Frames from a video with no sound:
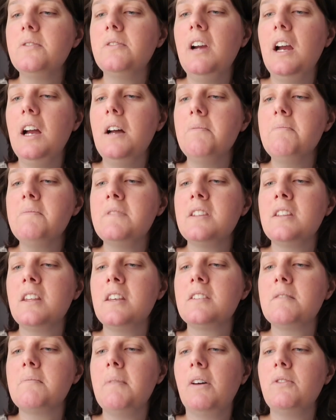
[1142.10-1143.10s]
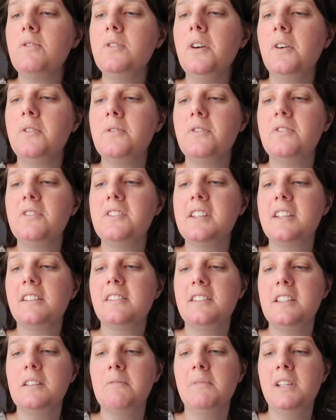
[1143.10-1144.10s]
grams and there's about
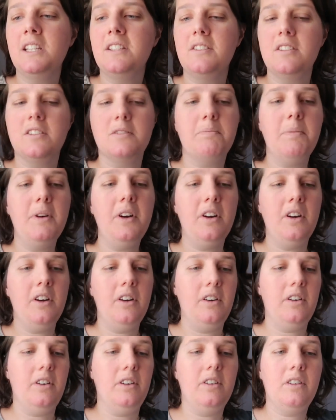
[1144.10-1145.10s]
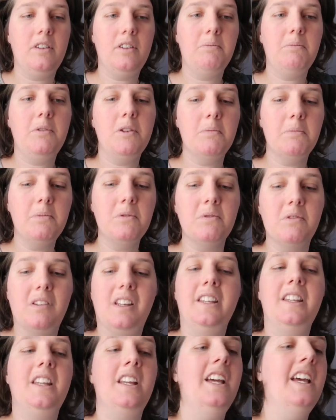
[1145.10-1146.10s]
260 meters per ball.
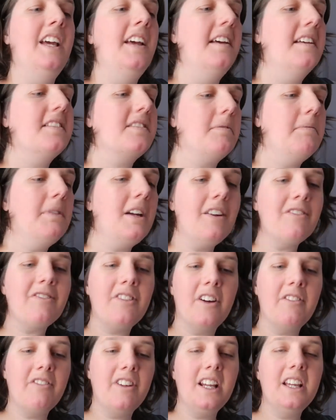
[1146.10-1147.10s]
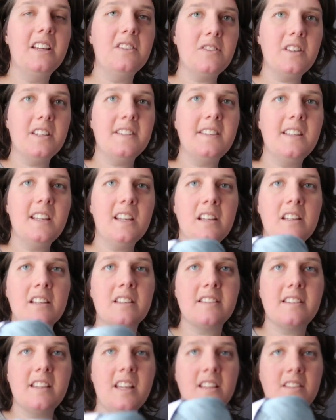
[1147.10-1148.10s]
And something I find really interesting
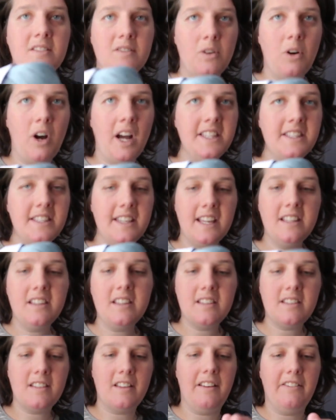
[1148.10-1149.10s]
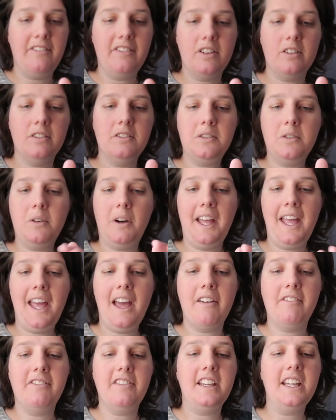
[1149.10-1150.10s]
is it's quite dense. It feels quite
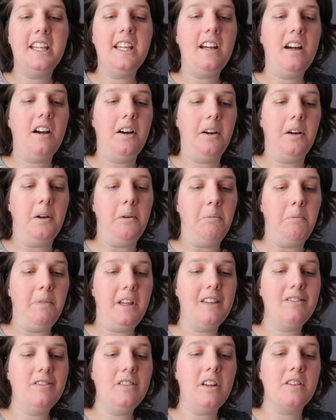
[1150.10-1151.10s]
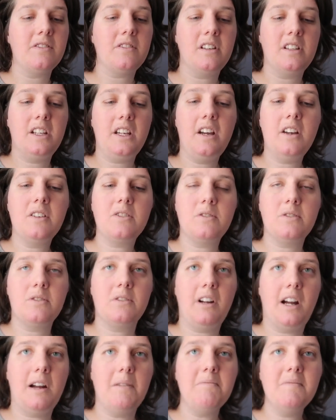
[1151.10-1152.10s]
heavy, even though it's only 100
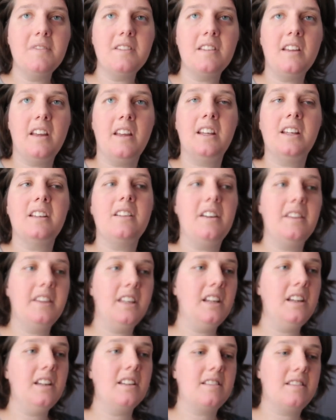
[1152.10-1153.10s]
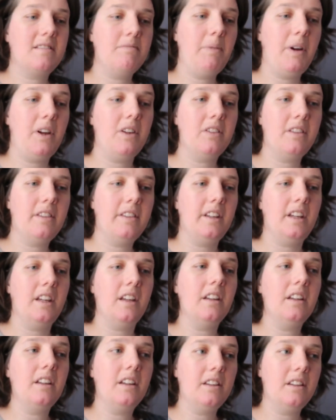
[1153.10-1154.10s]
grams. And I think it's both
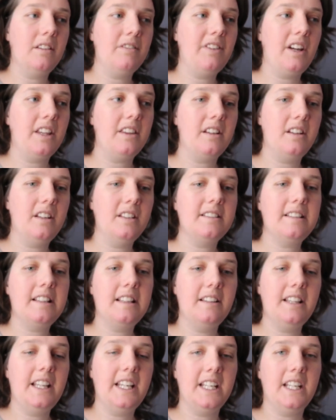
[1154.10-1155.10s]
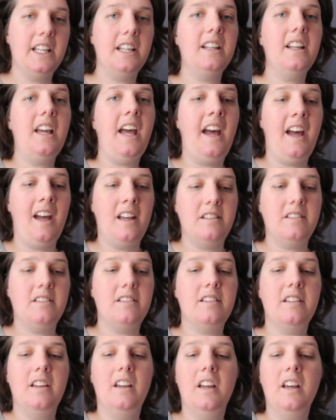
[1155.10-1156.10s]
the fact that it's linen
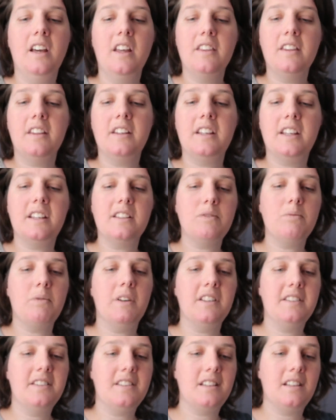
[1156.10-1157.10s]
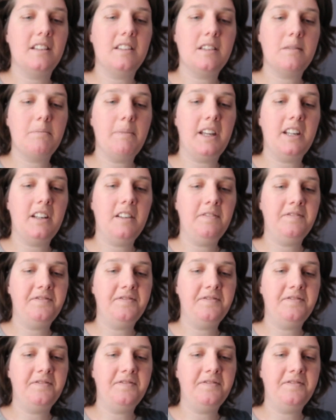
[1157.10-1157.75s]
and that it's worsted spun.